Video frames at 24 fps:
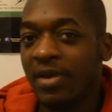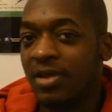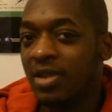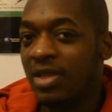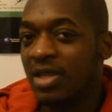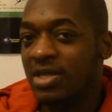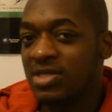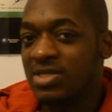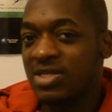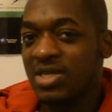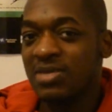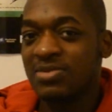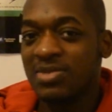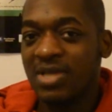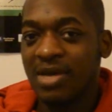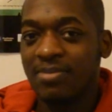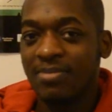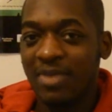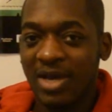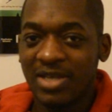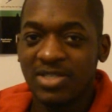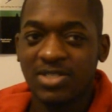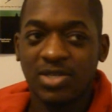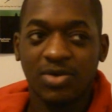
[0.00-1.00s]
But it seems
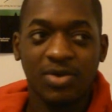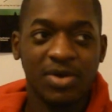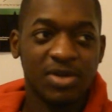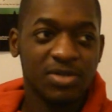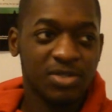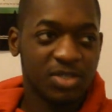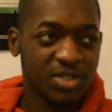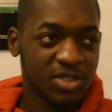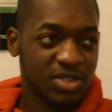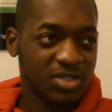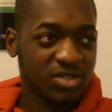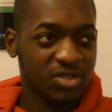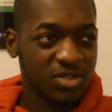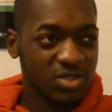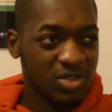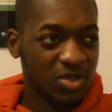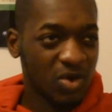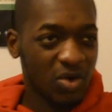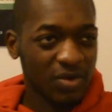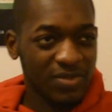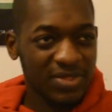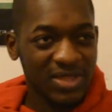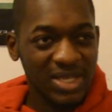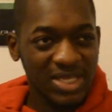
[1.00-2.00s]
like Masao is just
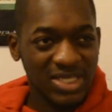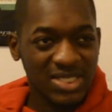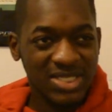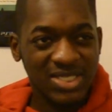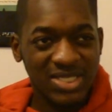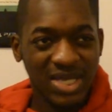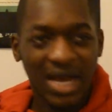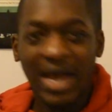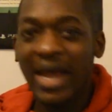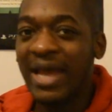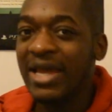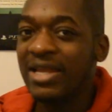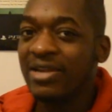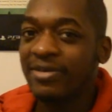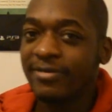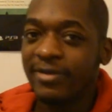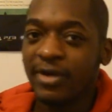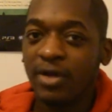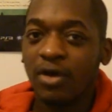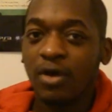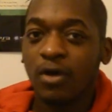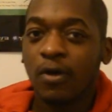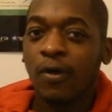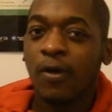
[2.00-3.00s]
on this side
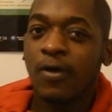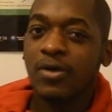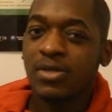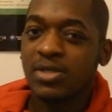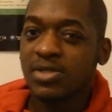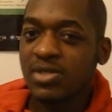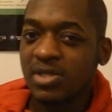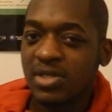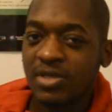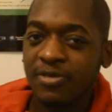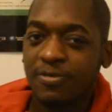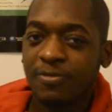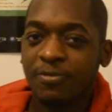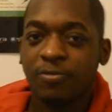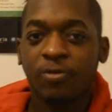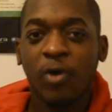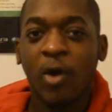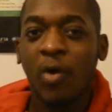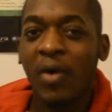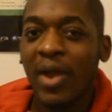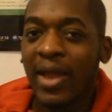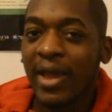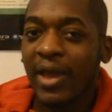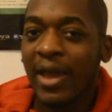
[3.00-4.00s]
of constantly
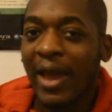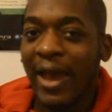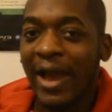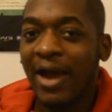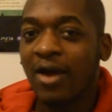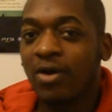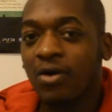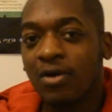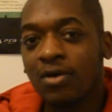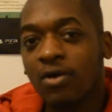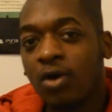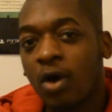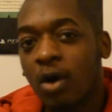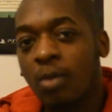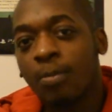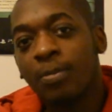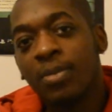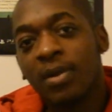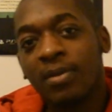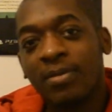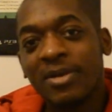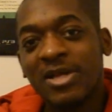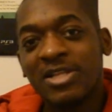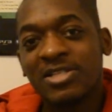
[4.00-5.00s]
throwing out
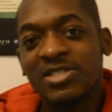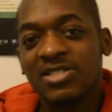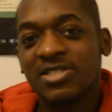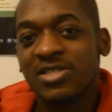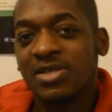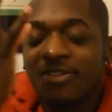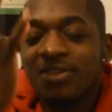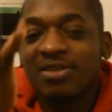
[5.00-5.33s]
compliments.